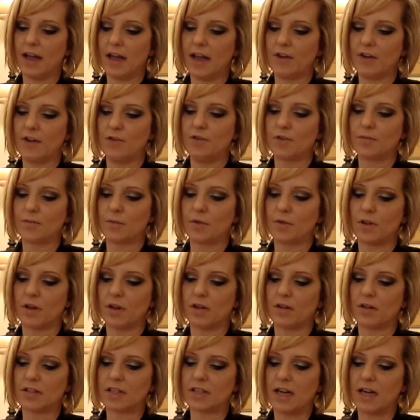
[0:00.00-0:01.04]
and usable
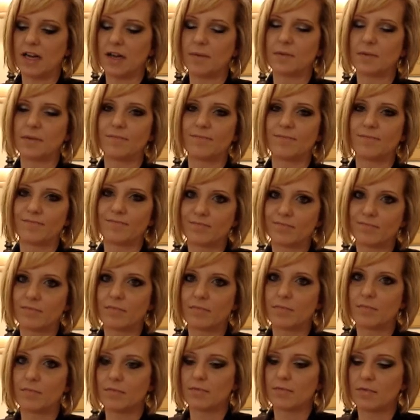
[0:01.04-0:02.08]
at all times,
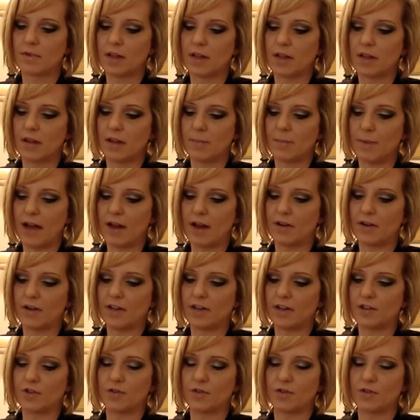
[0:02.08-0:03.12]
the
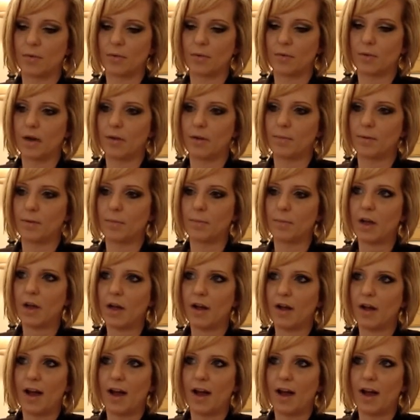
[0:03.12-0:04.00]
battery issues are a problem.